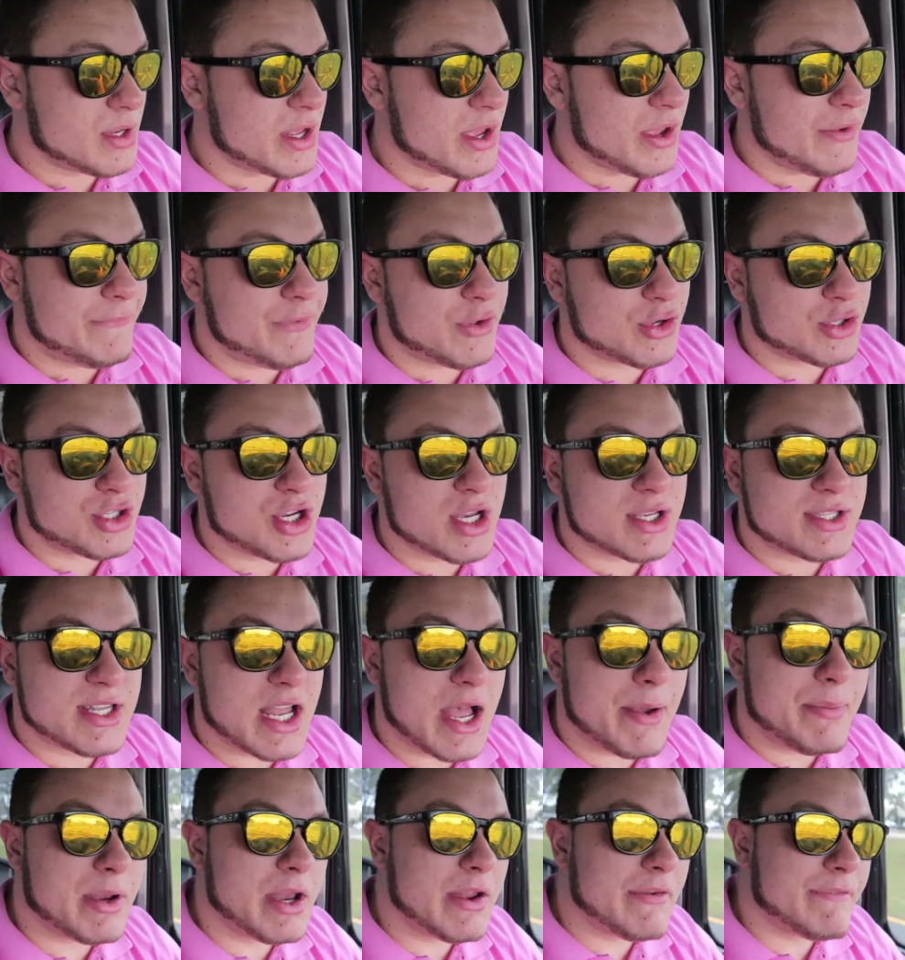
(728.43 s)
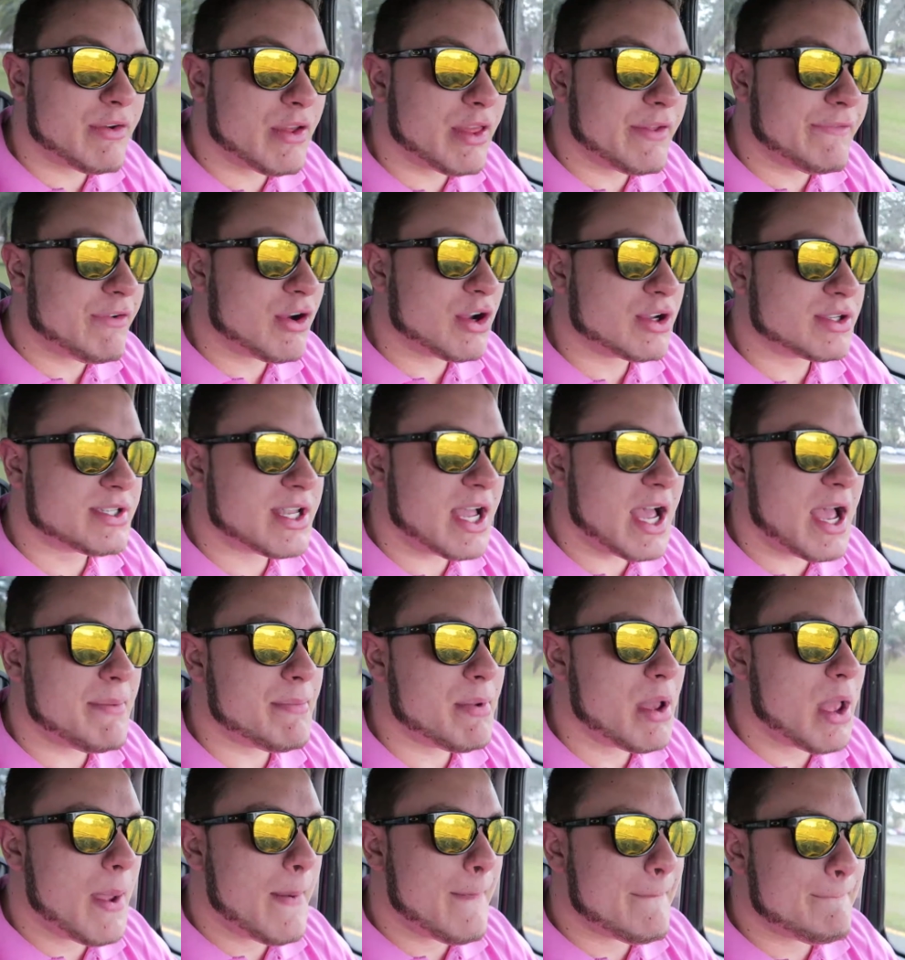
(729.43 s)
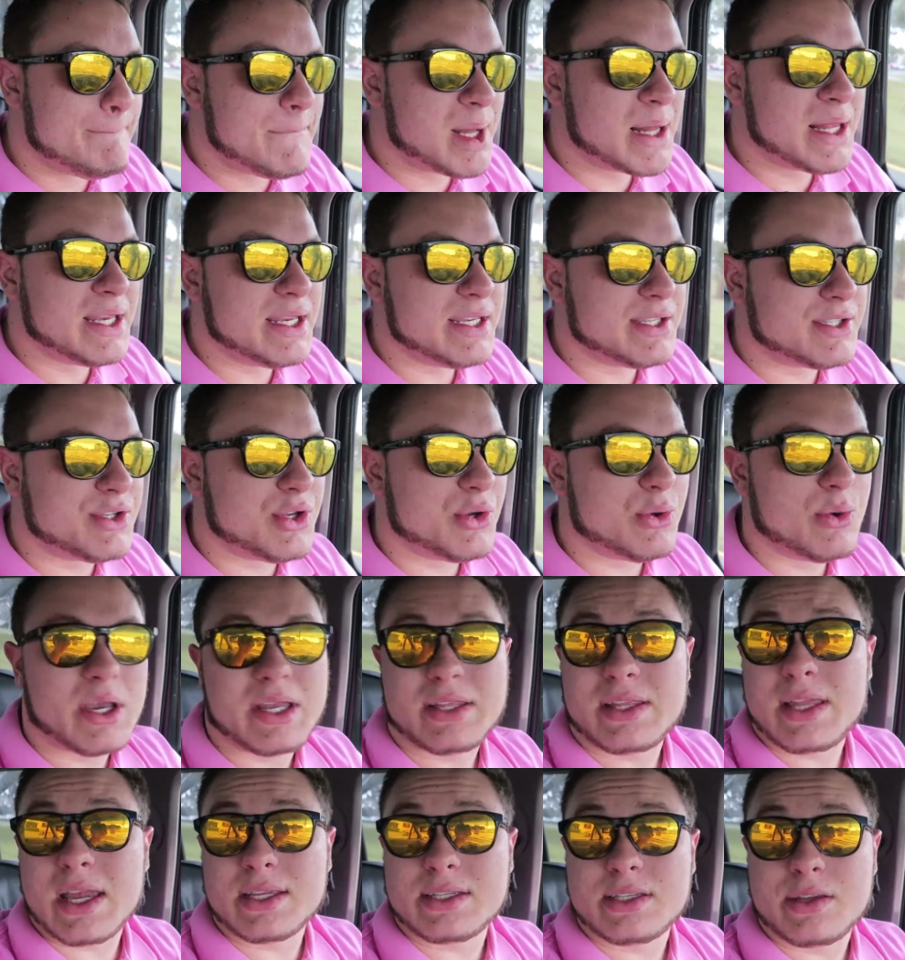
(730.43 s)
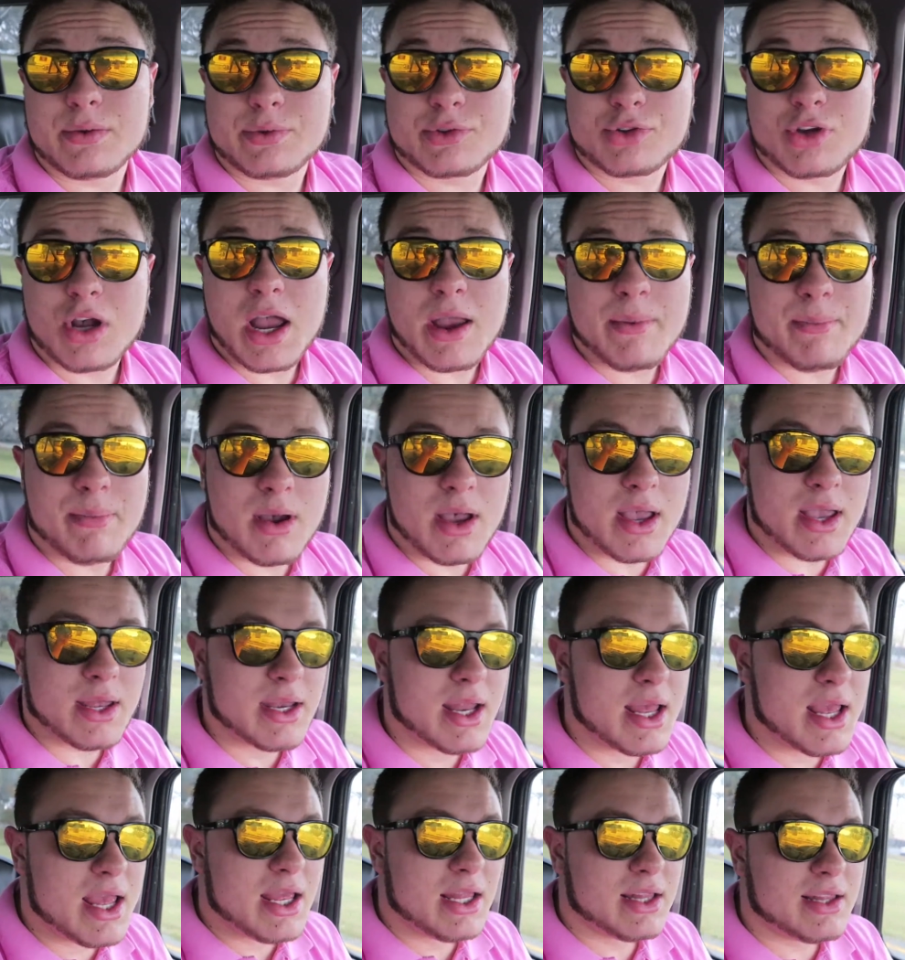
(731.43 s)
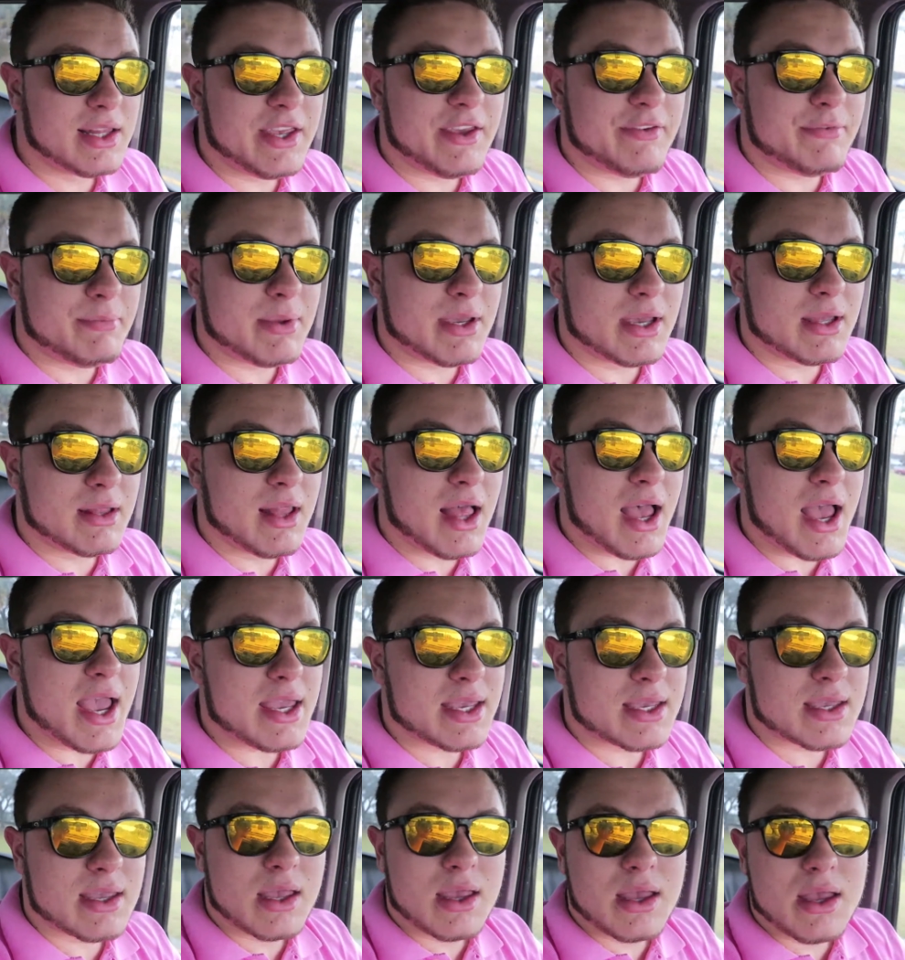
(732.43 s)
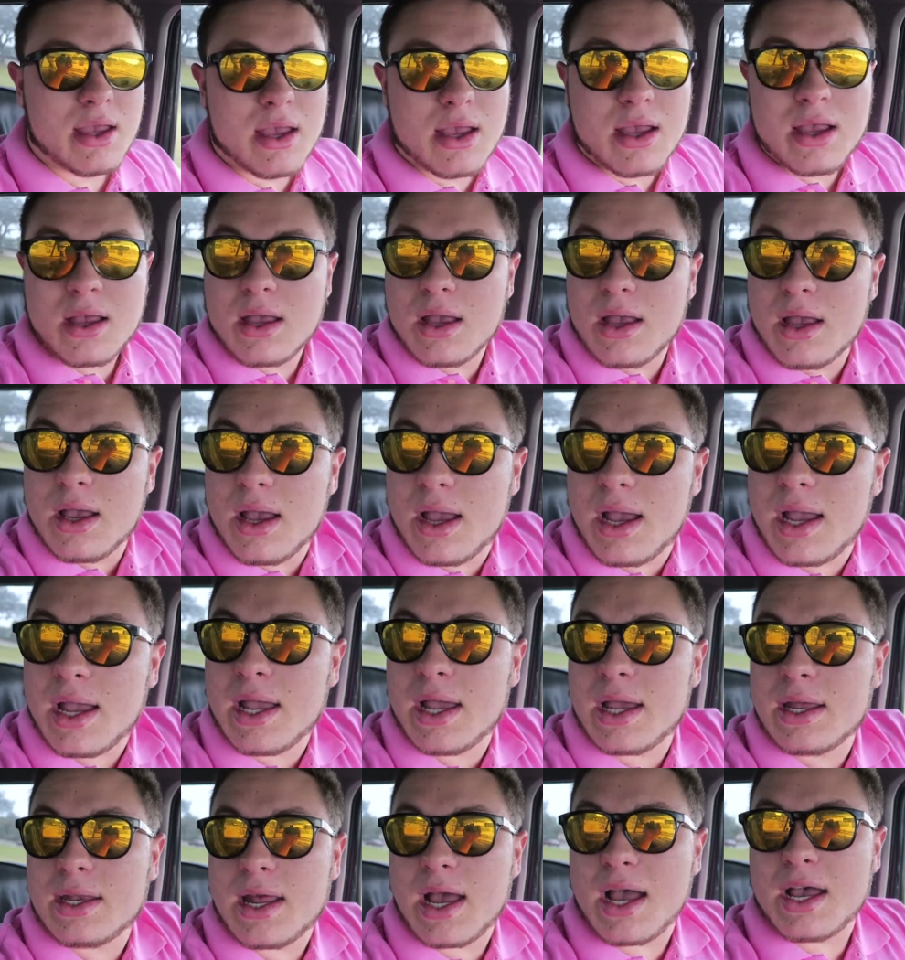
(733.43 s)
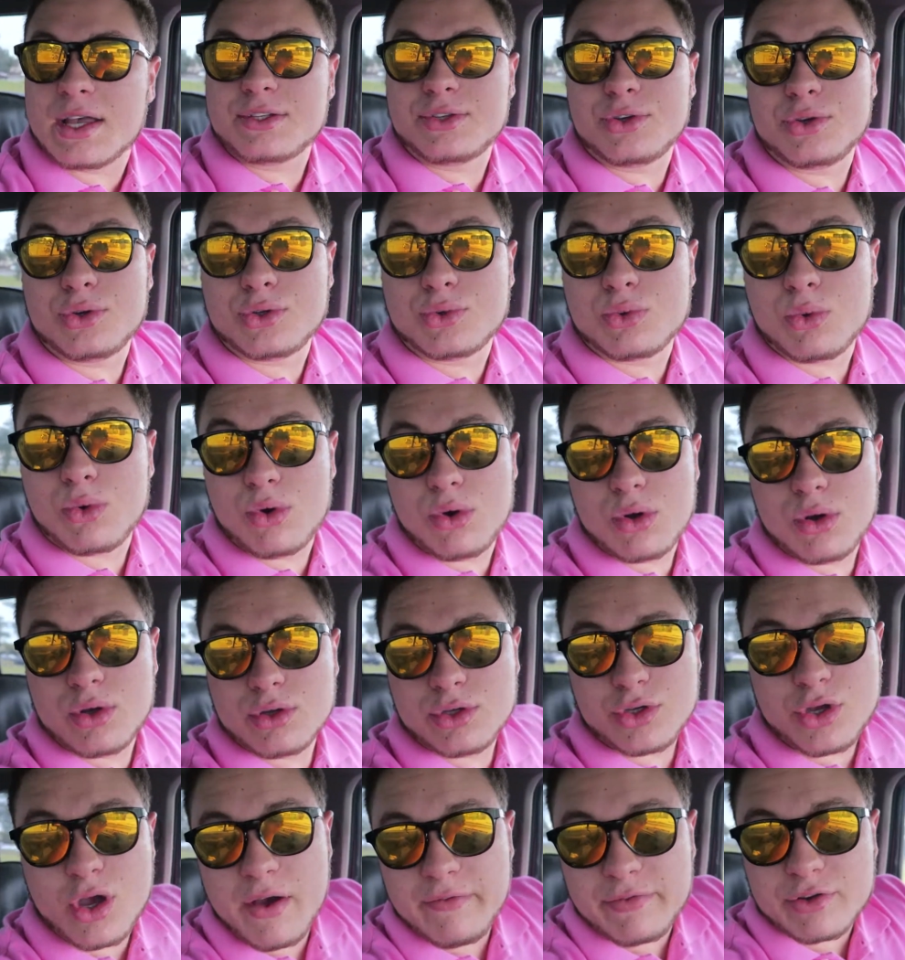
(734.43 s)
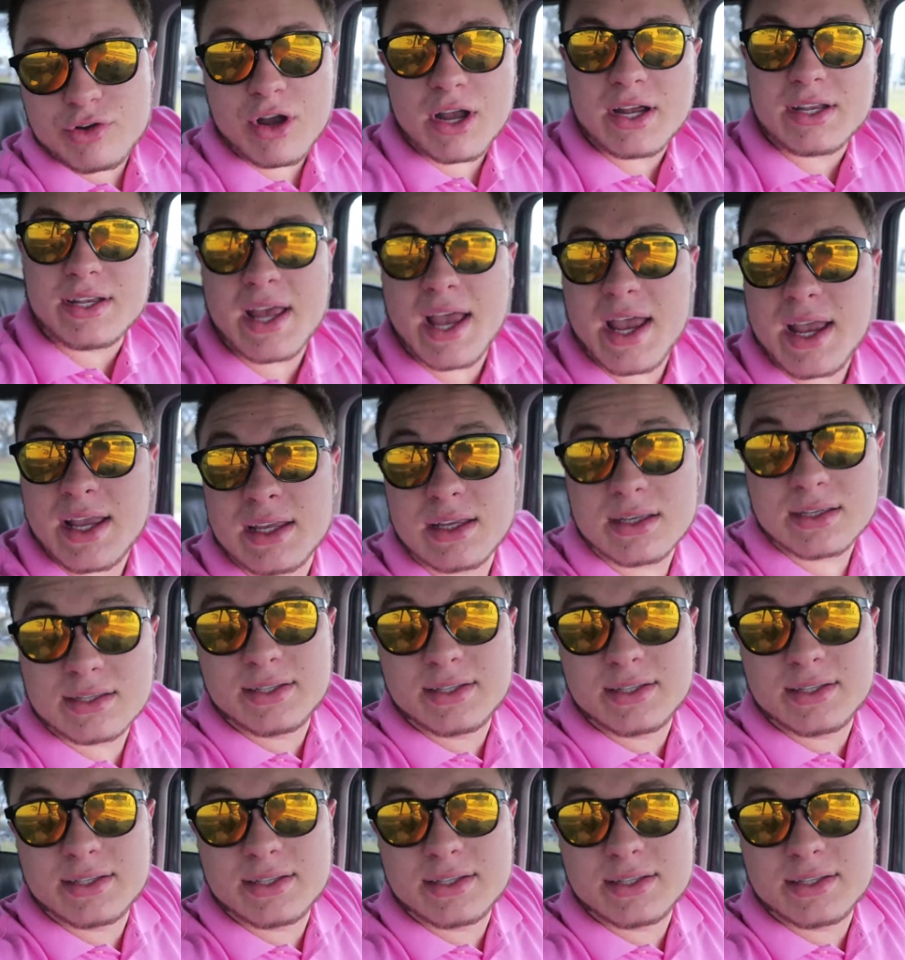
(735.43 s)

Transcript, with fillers: If you're just stopping in for the first time, please do hit that subscribe button. Leave me a like. And as usual, y'all have a great day.